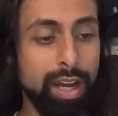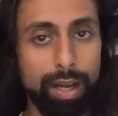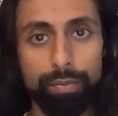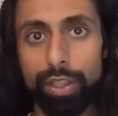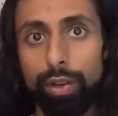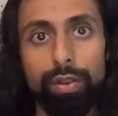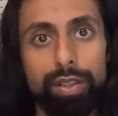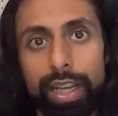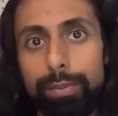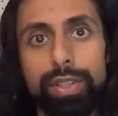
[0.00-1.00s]
So
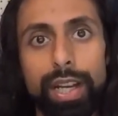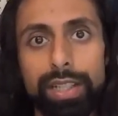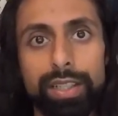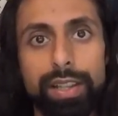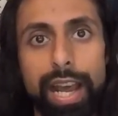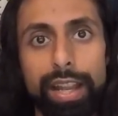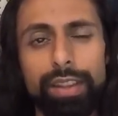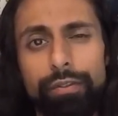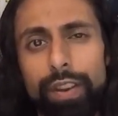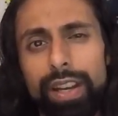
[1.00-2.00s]
same size as that. The
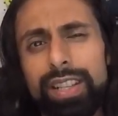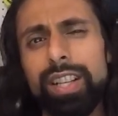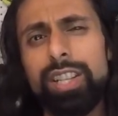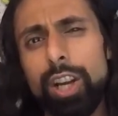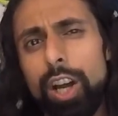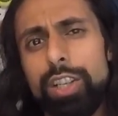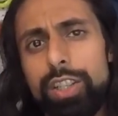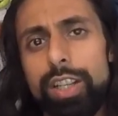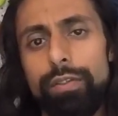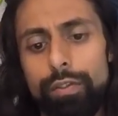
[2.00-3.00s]
fit is a touch
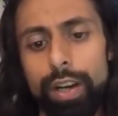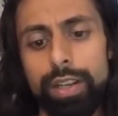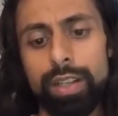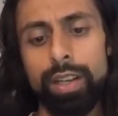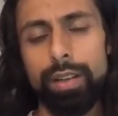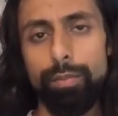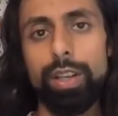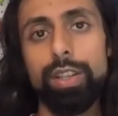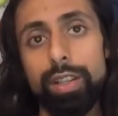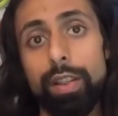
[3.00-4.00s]
different
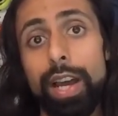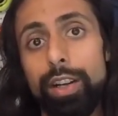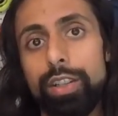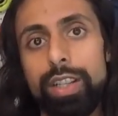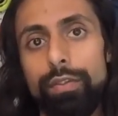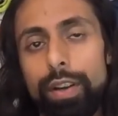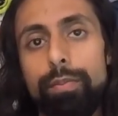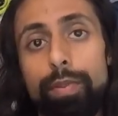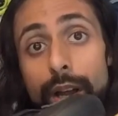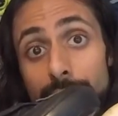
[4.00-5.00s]
because the liner's different,
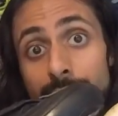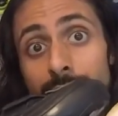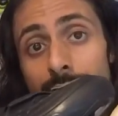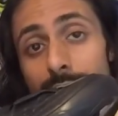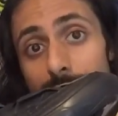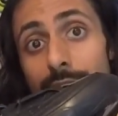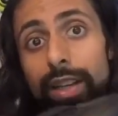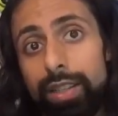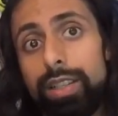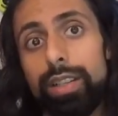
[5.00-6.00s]
but
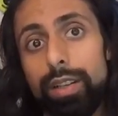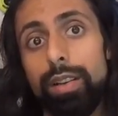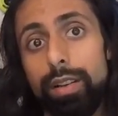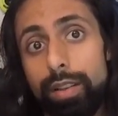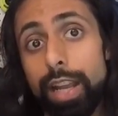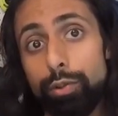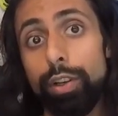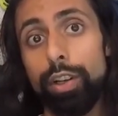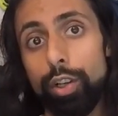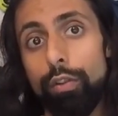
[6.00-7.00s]
that's where you're
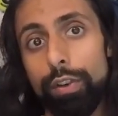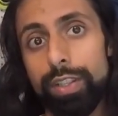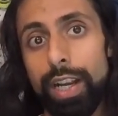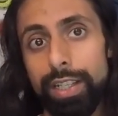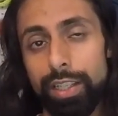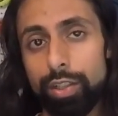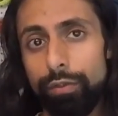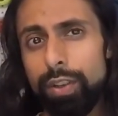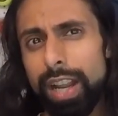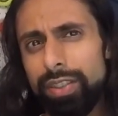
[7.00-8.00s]
going to go for sizing. So if
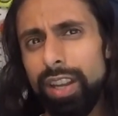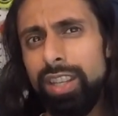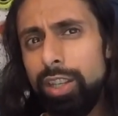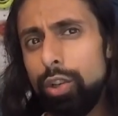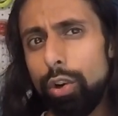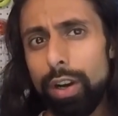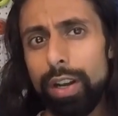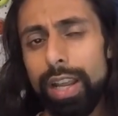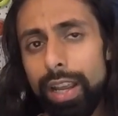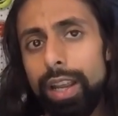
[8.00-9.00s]
you got the Igor on
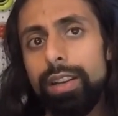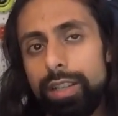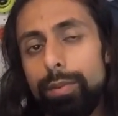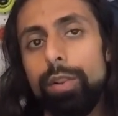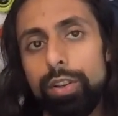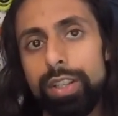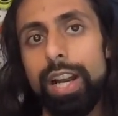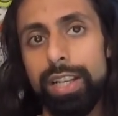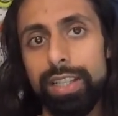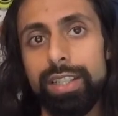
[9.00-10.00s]
hand, similar
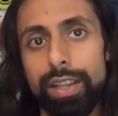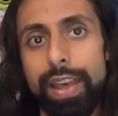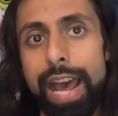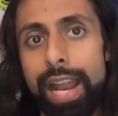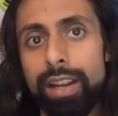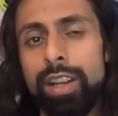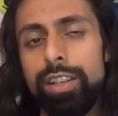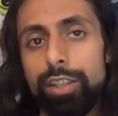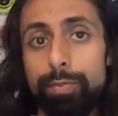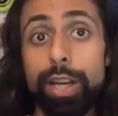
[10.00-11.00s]
sizing to that.
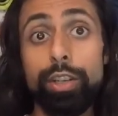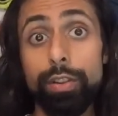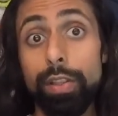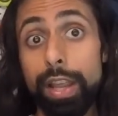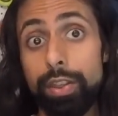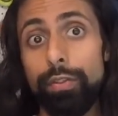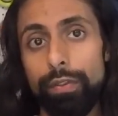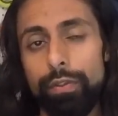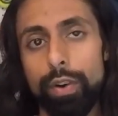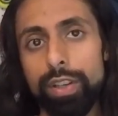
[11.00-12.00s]
Just make sure the length of your
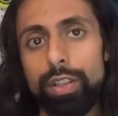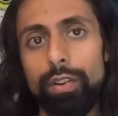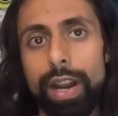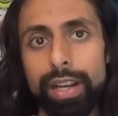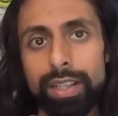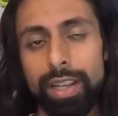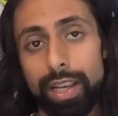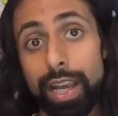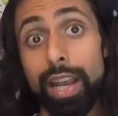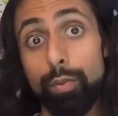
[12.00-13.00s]
foot is correct,
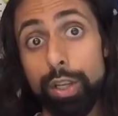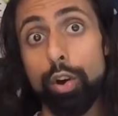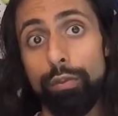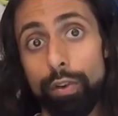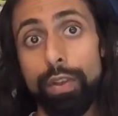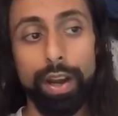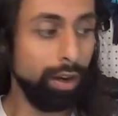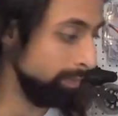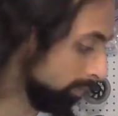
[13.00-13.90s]
and we go for there.